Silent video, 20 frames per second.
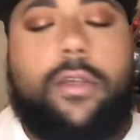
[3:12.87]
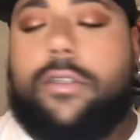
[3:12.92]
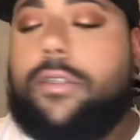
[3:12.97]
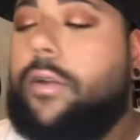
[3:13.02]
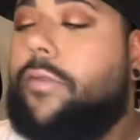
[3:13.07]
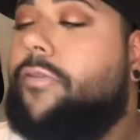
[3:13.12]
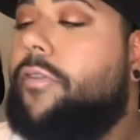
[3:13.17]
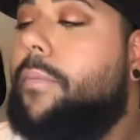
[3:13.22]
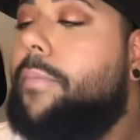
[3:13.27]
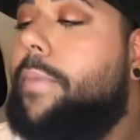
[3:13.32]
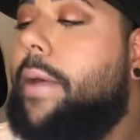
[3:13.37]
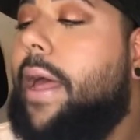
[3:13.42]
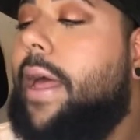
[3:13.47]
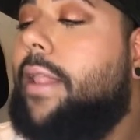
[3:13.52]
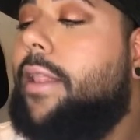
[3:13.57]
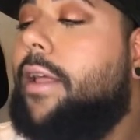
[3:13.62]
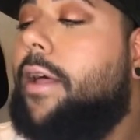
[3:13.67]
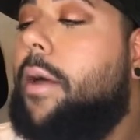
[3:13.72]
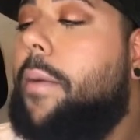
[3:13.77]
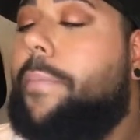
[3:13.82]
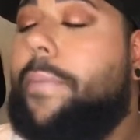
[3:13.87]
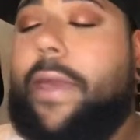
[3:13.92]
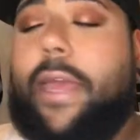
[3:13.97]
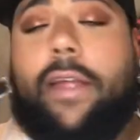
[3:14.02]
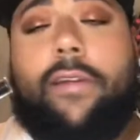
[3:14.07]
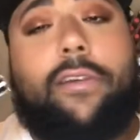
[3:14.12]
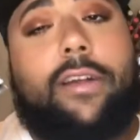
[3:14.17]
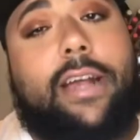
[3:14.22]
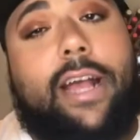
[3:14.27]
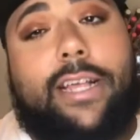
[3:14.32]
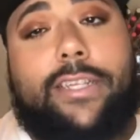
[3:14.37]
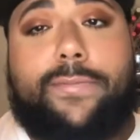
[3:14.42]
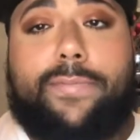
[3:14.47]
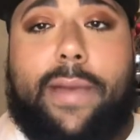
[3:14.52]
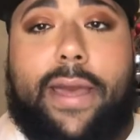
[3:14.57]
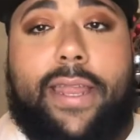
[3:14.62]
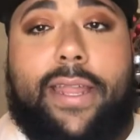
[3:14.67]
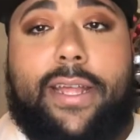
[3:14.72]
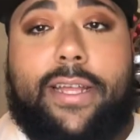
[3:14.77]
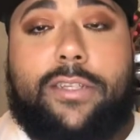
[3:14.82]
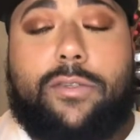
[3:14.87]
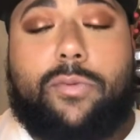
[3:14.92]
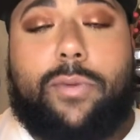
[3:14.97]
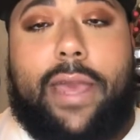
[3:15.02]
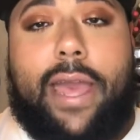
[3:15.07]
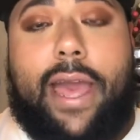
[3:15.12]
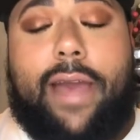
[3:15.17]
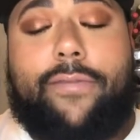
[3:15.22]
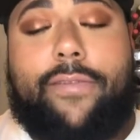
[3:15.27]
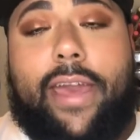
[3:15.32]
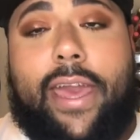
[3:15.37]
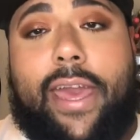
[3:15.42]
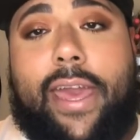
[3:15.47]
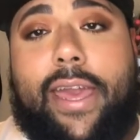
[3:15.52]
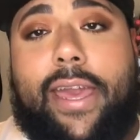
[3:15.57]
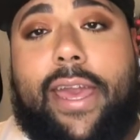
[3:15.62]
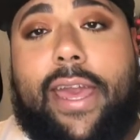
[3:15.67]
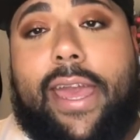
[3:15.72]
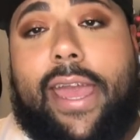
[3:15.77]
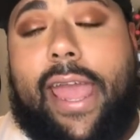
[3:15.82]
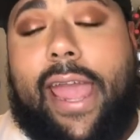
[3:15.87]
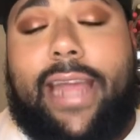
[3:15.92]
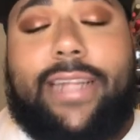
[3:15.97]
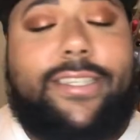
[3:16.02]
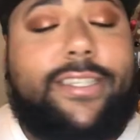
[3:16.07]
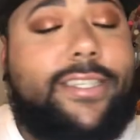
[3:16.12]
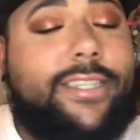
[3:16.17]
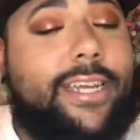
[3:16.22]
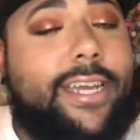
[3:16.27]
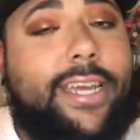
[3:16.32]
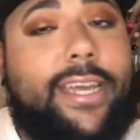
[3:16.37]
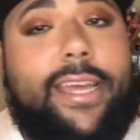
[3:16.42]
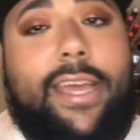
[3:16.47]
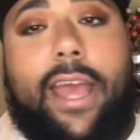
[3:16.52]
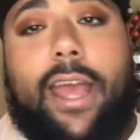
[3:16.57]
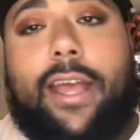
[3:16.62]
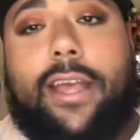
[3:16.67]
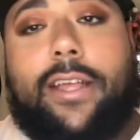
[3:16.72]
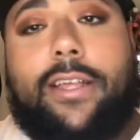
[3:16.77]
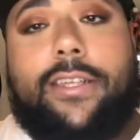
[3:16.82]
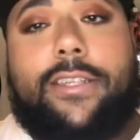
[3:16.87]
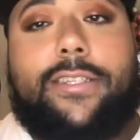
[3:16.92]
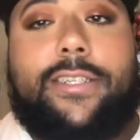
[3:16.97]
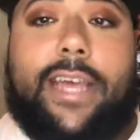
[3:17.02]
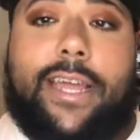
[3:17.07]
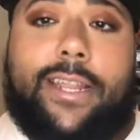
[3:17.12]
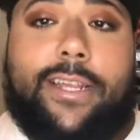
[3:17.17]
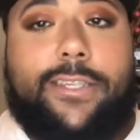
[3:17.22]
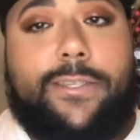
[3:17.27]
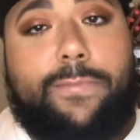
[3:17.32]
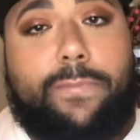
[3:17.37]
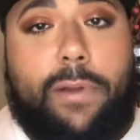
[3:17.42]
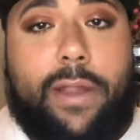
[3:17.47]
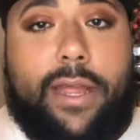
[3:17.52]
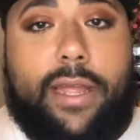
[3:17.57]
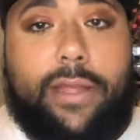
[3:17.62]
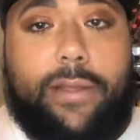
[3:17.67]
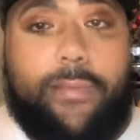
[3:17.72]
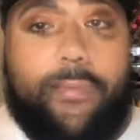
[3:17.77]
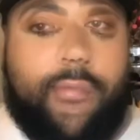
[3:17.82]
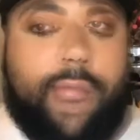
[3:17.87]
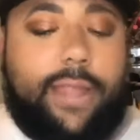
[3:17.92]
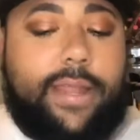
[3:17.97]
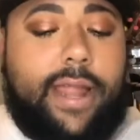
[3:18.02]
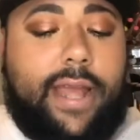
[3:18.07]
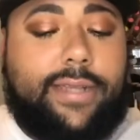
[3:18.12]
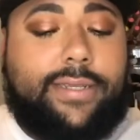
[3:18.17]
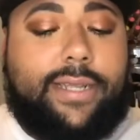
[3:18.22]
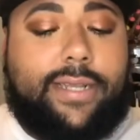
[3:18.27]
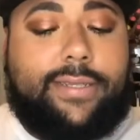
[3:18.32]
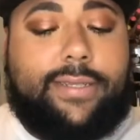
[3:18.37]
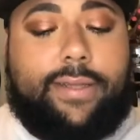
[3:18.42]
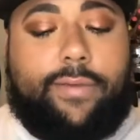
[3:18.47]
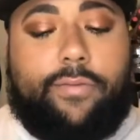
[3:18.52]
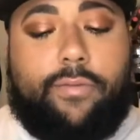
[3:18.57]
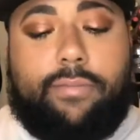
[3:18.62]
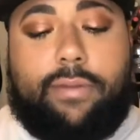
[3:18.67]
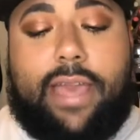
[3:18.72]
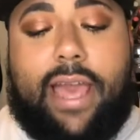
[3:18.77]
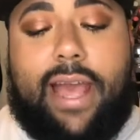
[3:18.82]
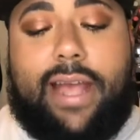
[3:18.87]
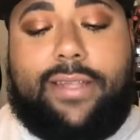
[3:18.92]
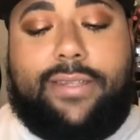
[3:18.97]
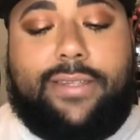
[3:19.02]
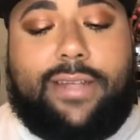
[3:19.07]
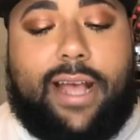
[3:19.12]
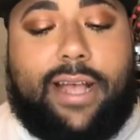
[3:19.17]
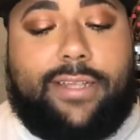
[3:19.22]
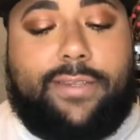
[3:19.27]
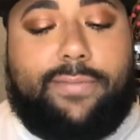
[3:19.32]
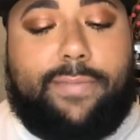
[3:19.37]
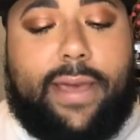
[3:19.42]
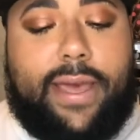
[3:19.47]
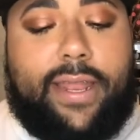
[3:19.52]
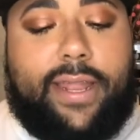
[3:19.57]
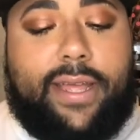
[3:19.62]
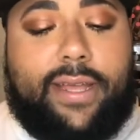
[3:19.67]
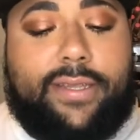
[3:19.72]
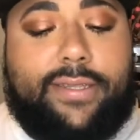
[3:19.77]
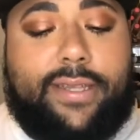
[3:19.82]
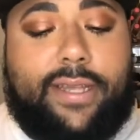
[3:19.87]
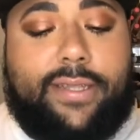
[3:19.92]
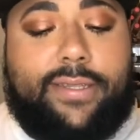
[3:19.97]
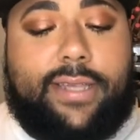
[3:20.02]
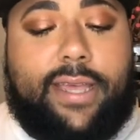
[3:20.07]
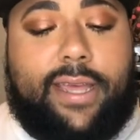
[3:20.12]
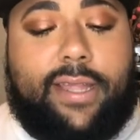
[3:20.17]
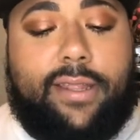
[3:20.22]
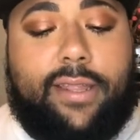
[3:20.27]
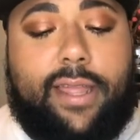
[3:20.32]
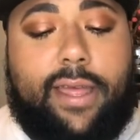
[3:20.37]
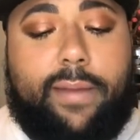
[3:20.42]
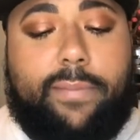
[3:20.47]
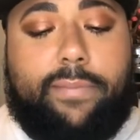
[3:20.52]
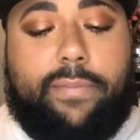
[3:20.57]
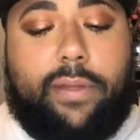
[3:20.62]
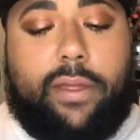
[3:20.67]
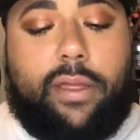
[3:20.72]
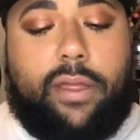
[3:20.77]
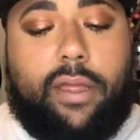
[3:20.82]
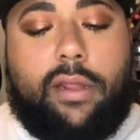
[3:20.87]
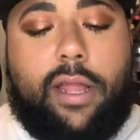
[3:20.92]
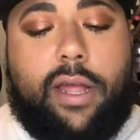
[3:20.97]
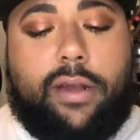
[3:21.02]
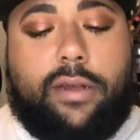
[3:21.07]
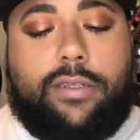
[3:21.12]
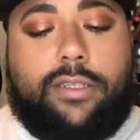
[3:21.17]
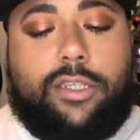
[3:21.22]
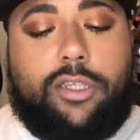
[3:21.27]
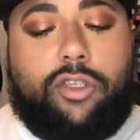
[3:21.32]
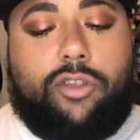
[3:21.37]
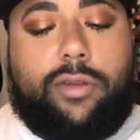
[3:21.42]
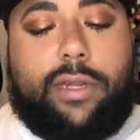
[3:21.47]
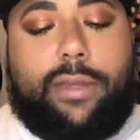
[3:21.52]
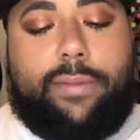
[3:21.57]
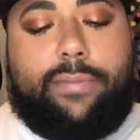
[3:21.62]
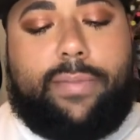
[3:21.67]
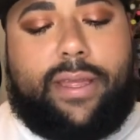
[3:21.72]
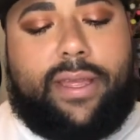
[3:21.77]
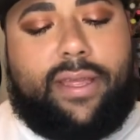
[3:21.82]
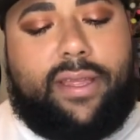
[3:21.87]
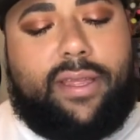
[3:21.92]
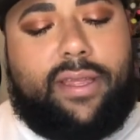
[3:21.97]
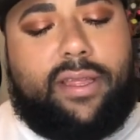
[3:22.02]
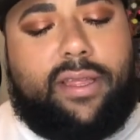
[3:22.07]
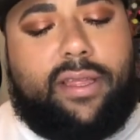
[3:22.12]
So from Bella Pierre Cosmetics, we have a HD setting spray. All right, next I see from Cass Cosmetics, it's a lip luxe treatment.